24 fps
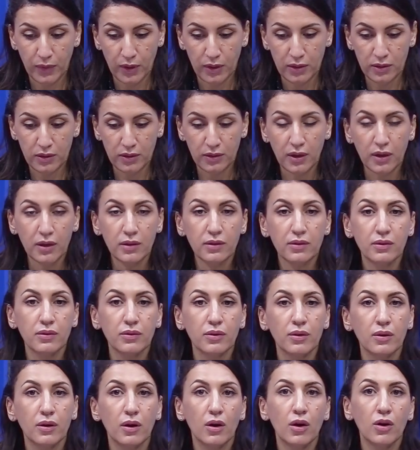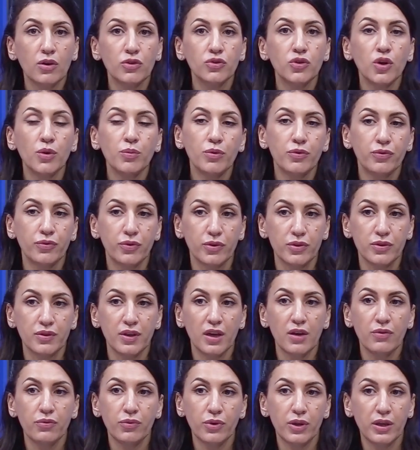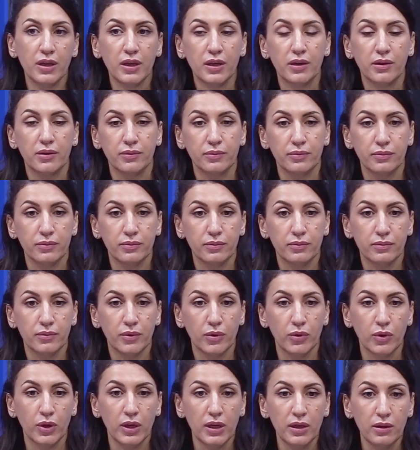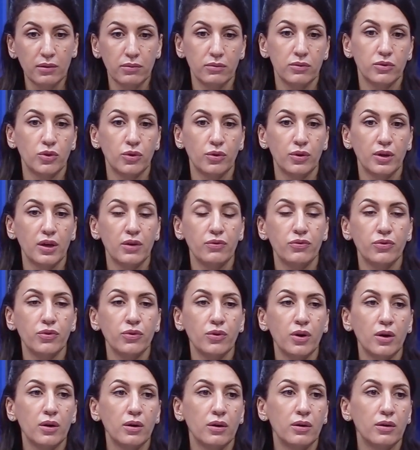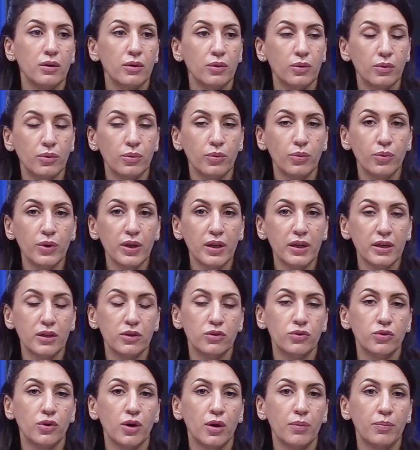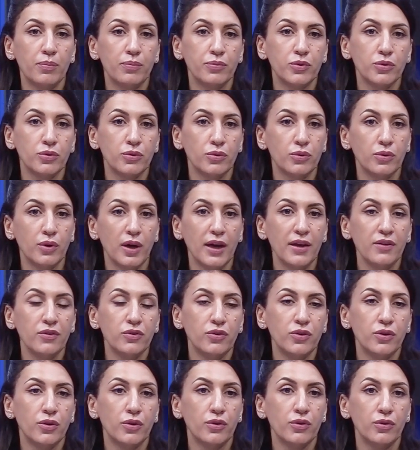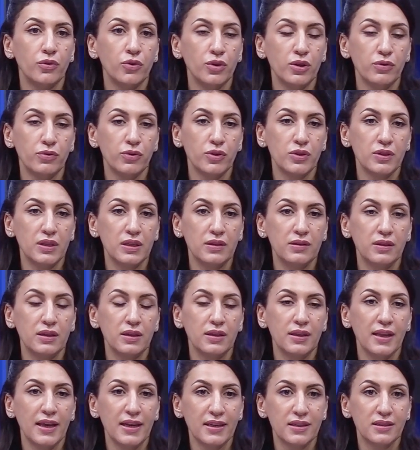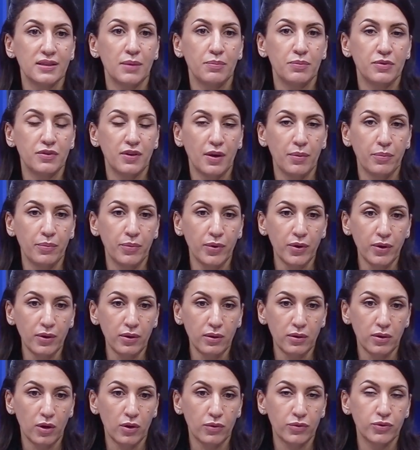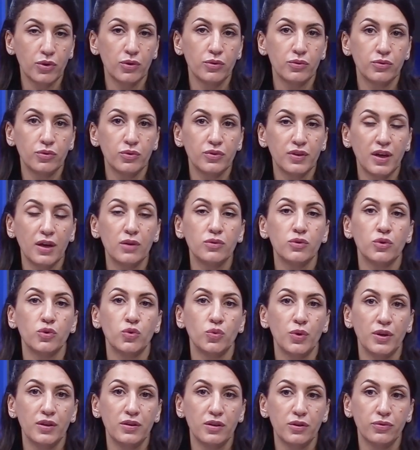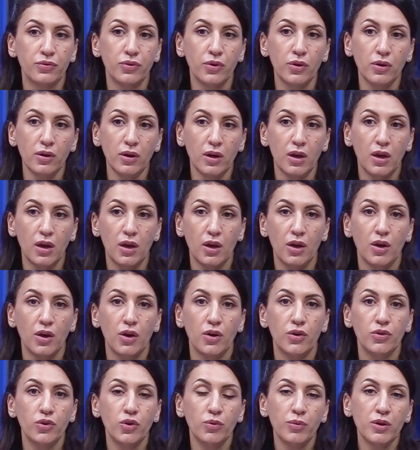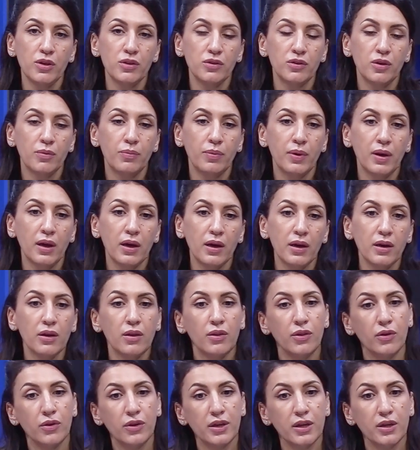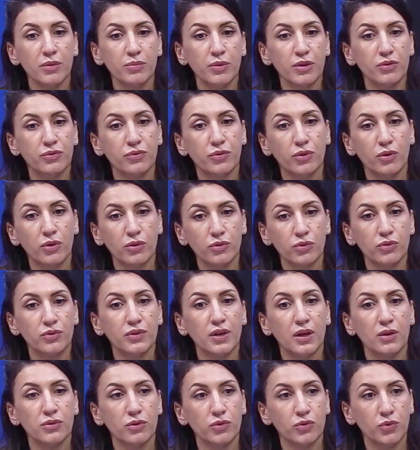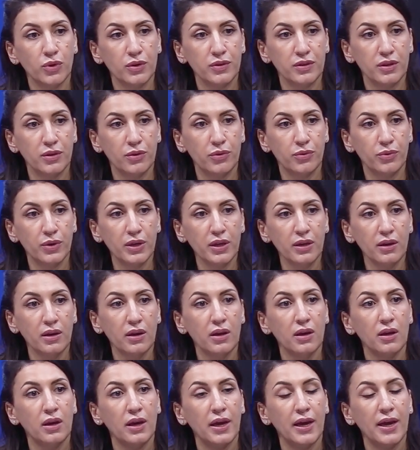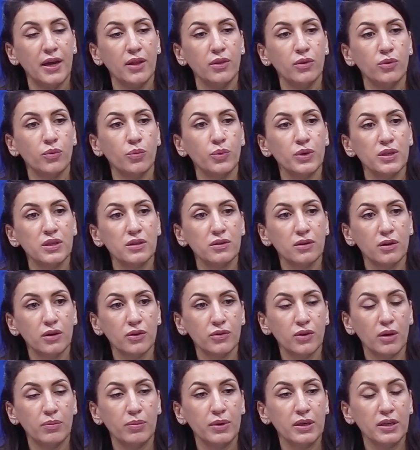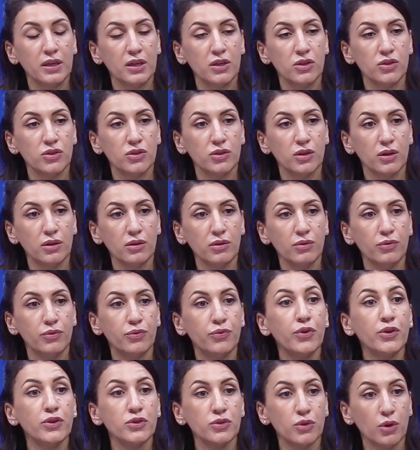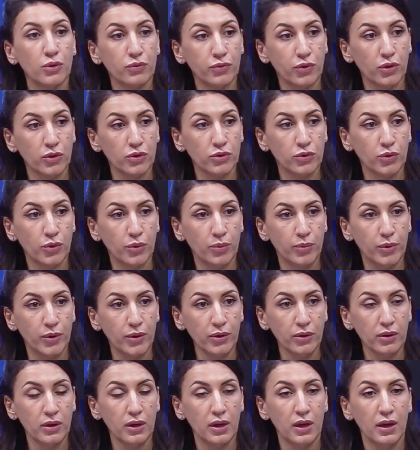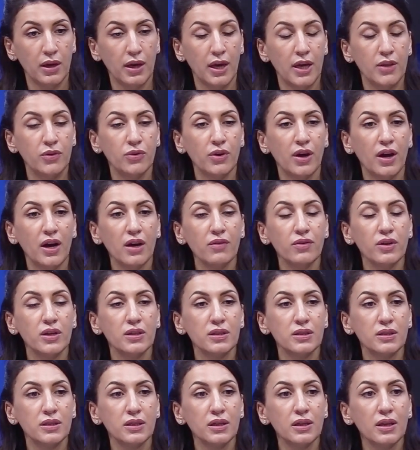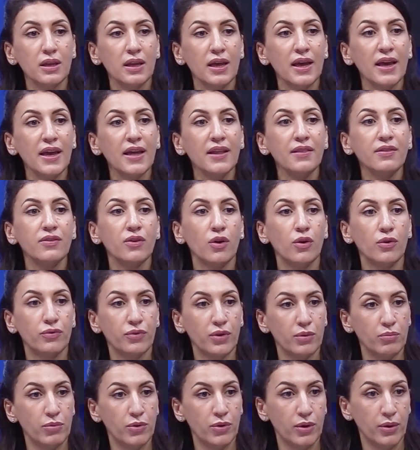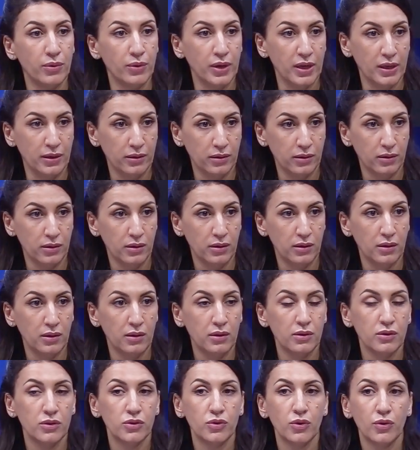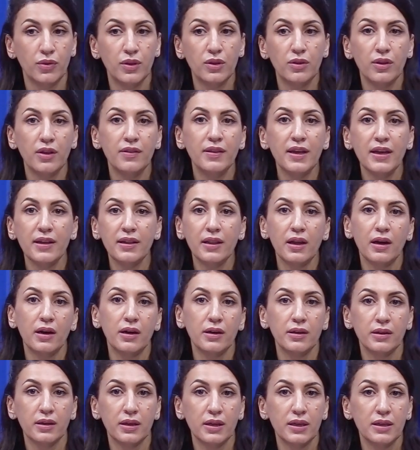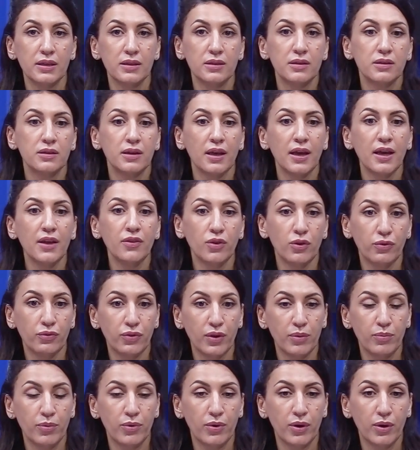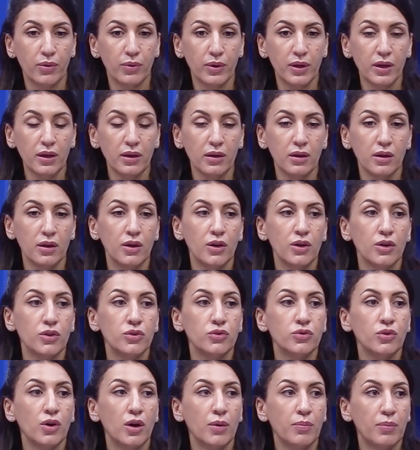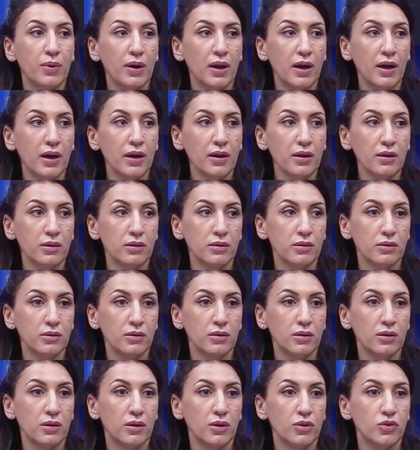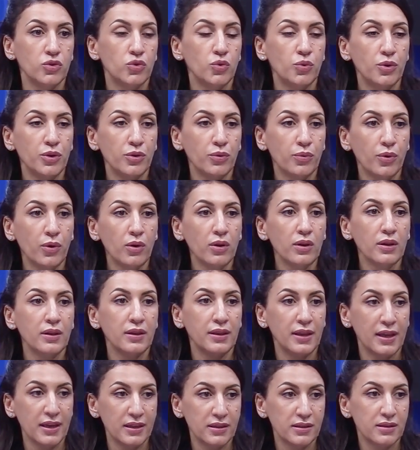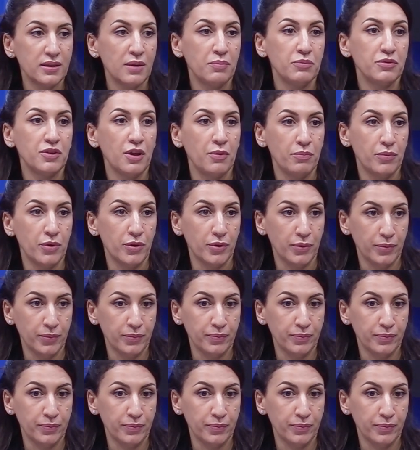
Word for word: start October 1st every year. Okay, so if you are willing to up to enter university next September of 2024, you must apply the year before 2023, and we start the application 1st of October, and you have until end of February. So th the deadline is end of February to apply to enroll next September